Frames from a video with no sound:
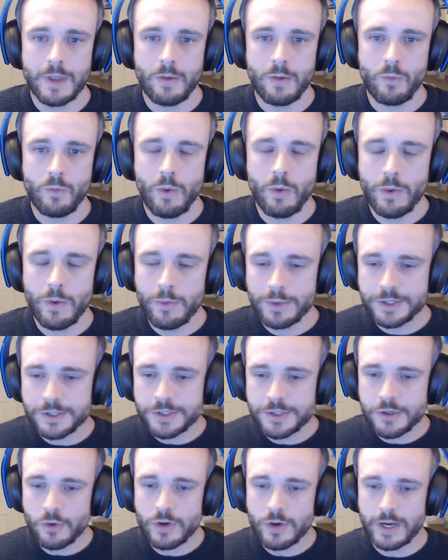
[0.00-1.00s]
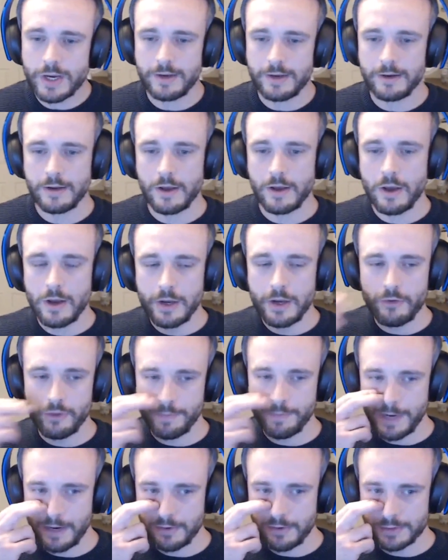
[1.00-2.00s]
Well, we were just talking earlier
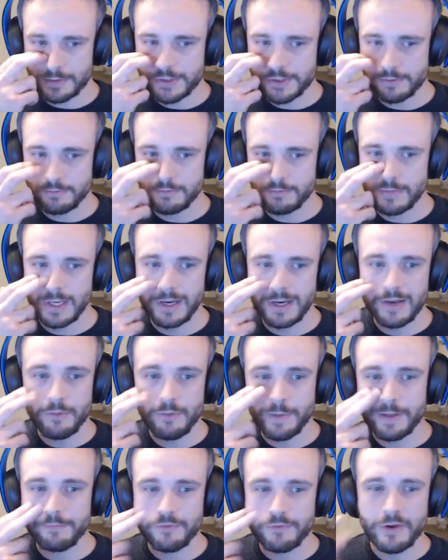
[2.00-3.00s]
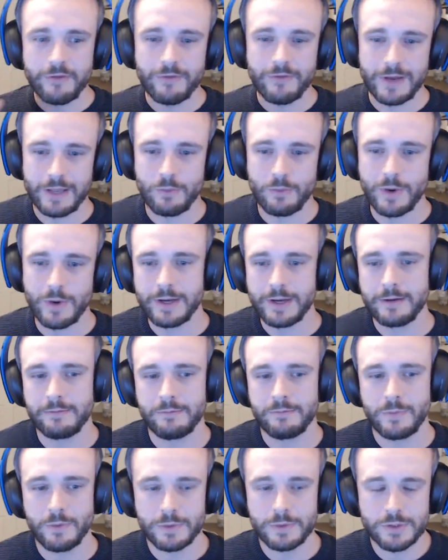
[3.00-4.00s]
about a little bit briefly when
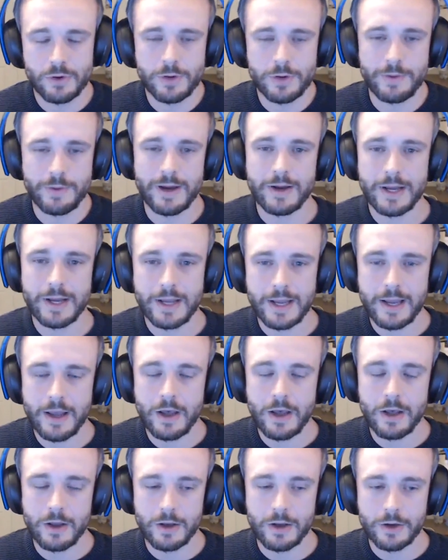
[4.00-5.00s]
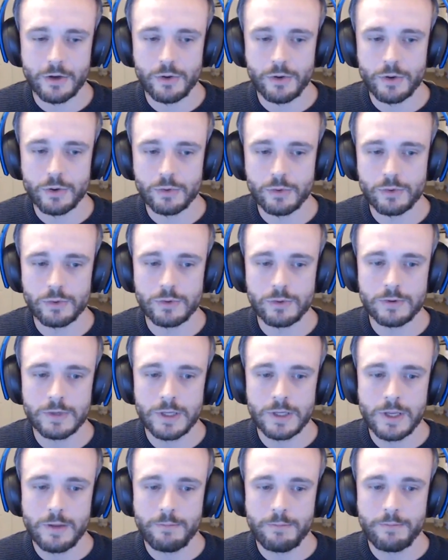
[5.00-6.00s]
we were talking about Google
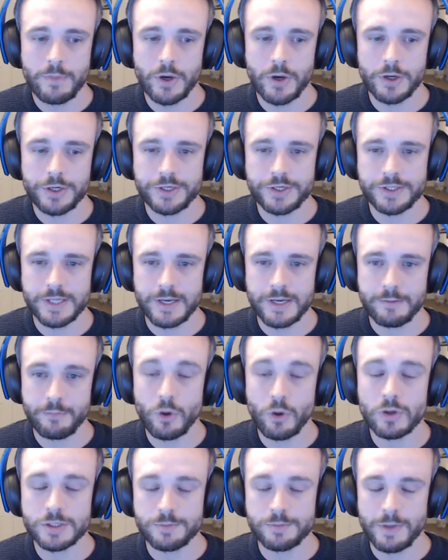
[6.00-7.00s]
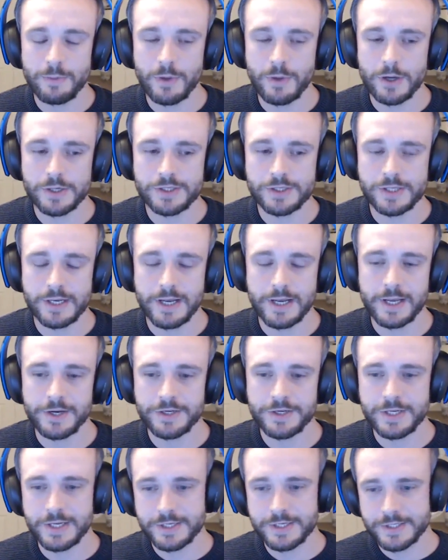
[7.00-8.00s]
possibly purchasing
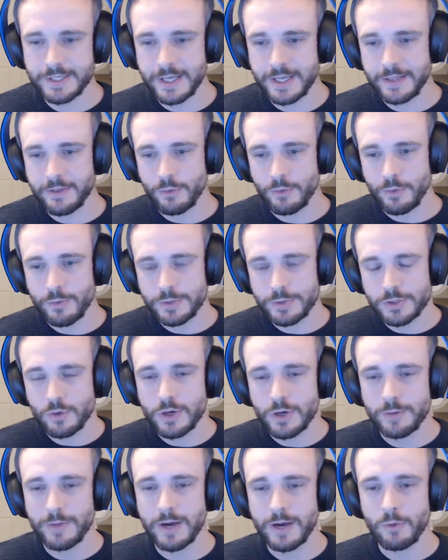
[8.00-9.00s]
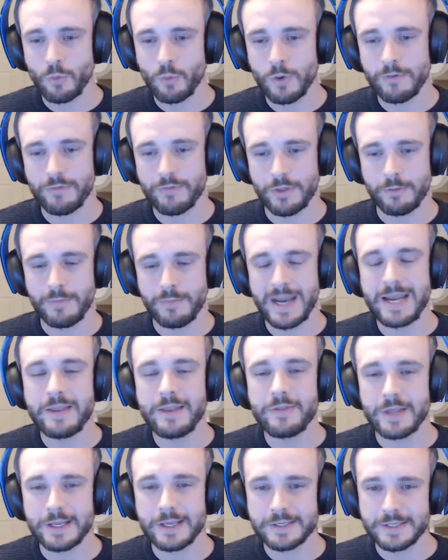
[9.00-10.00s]
HTC, that we were talking about one of the
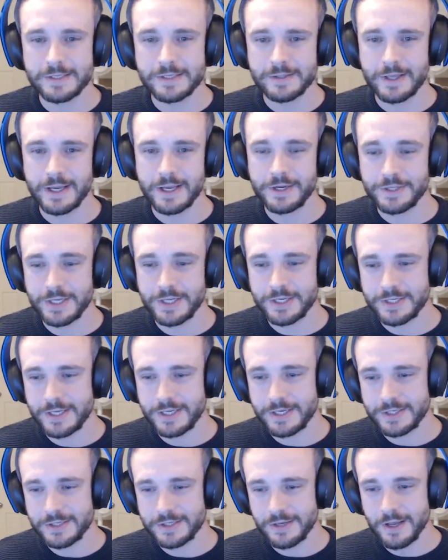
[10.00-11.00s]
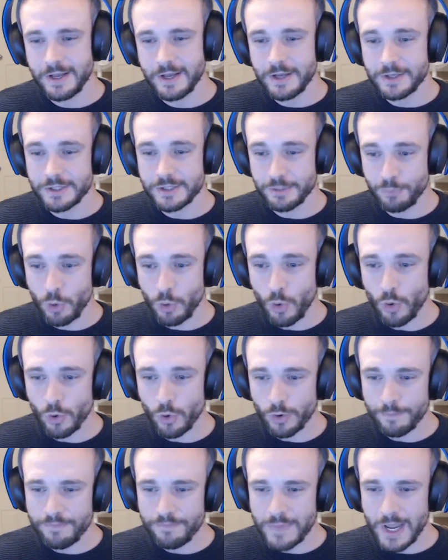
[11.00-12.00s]
main things is the HTC
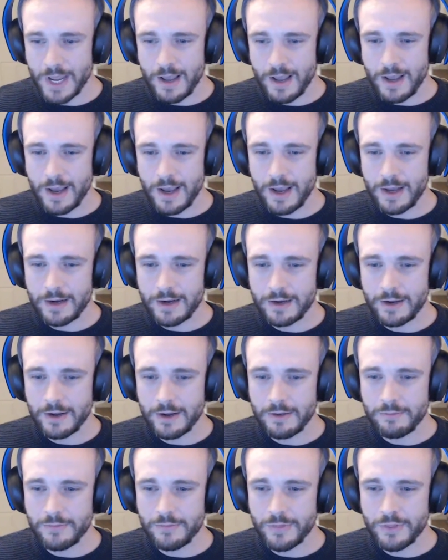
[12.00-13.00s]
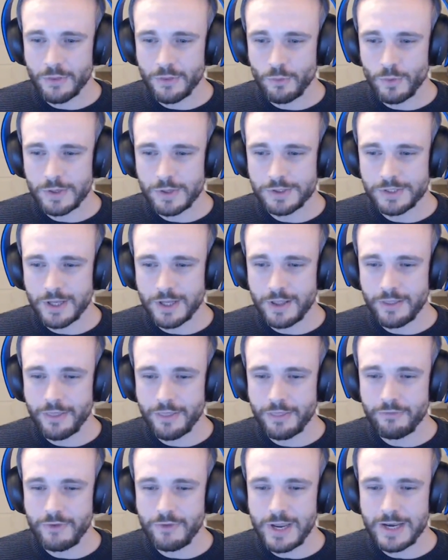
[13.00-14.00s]
support. And there was a
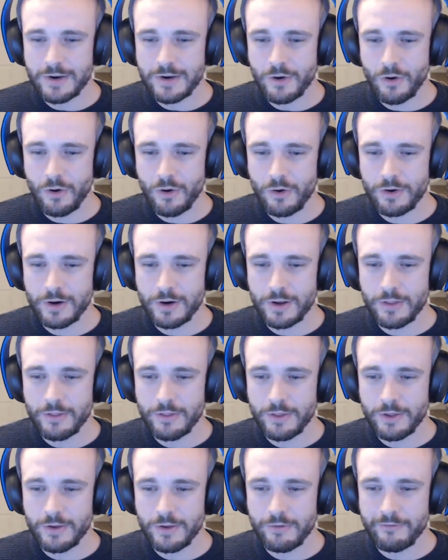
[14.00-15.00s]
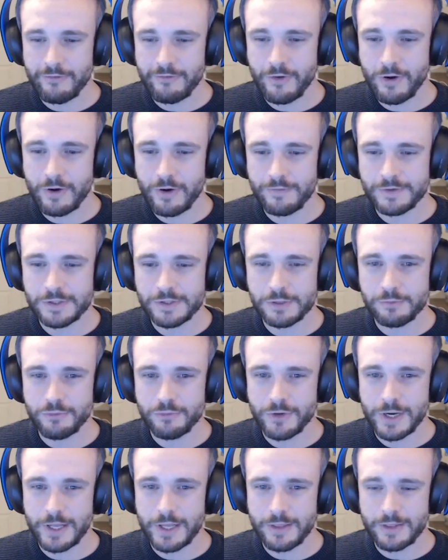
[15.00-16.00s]
thread on the Vive
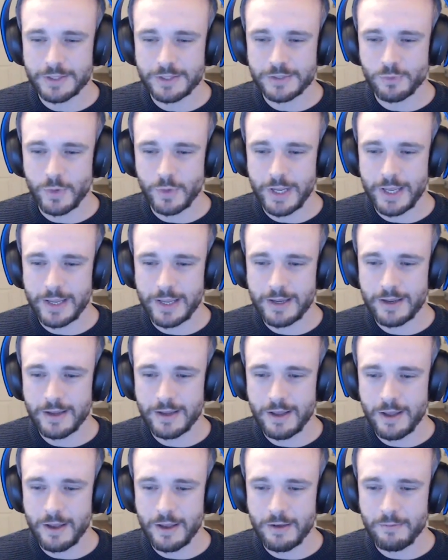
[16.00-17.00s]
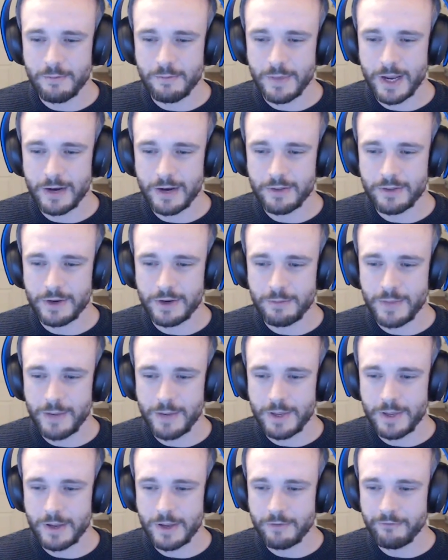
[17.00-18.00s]
subreddit this week. Anthony,
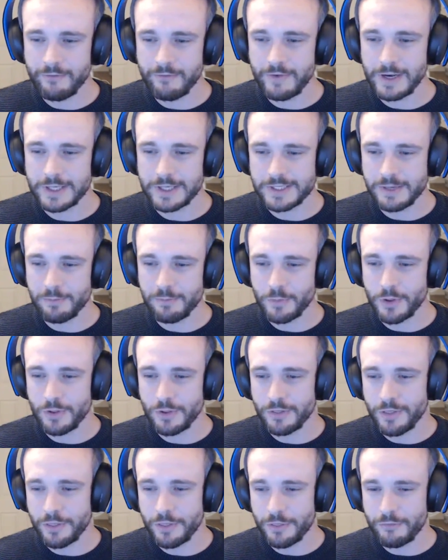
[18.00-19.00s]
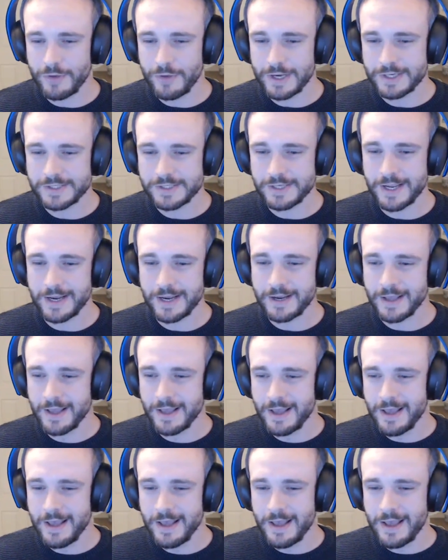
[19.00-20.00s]
maybe you can fill us in, but the thread said
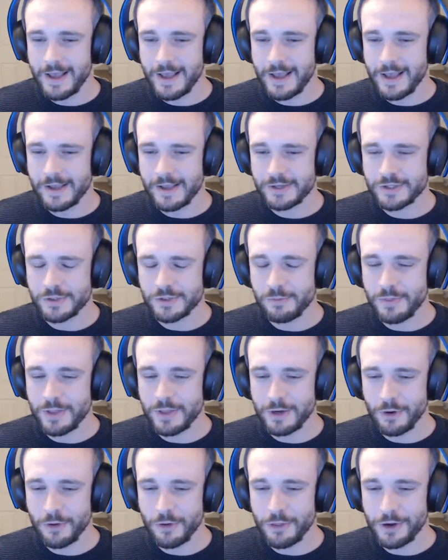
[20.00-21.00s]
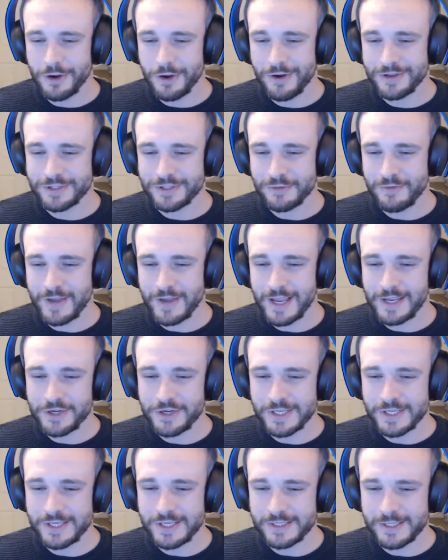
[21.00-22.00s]
something along the lines of
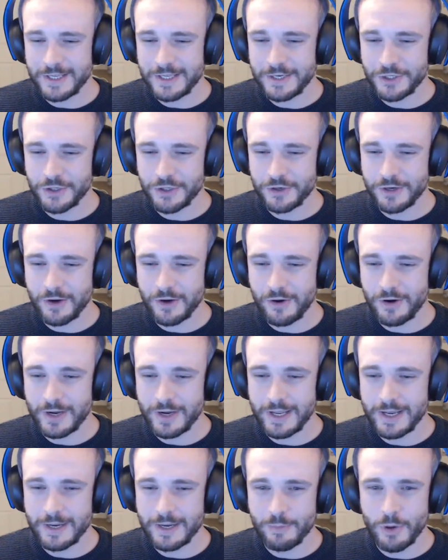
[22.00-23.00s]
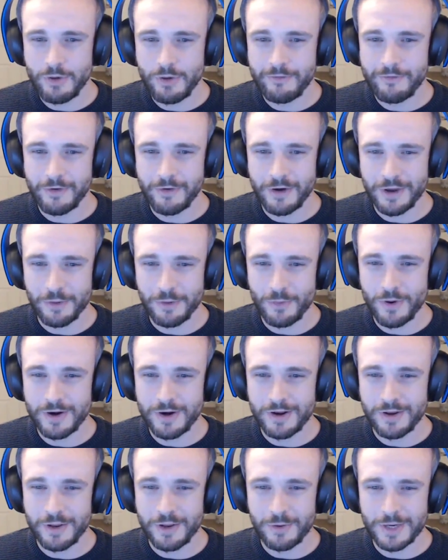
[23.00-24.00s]
HTC should die in a boat fire. Why
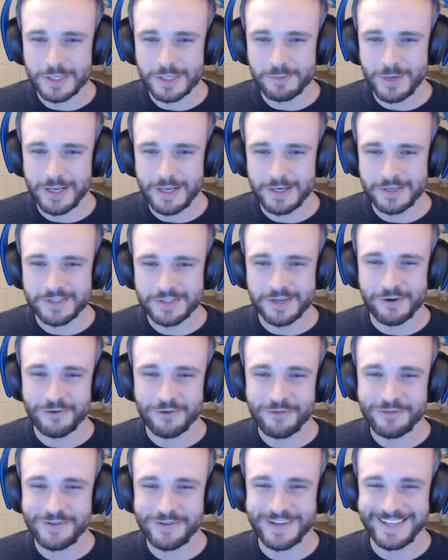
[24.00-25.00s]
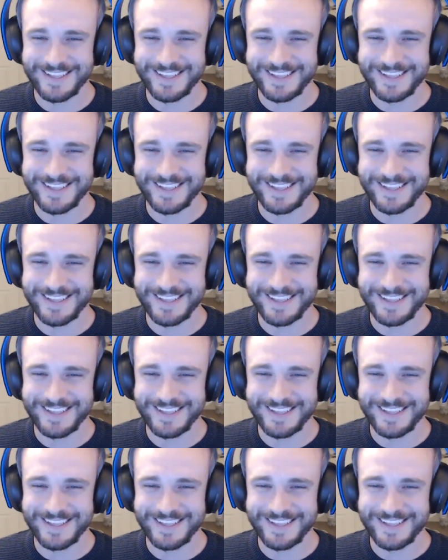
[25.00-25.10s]
don't you explain yourself?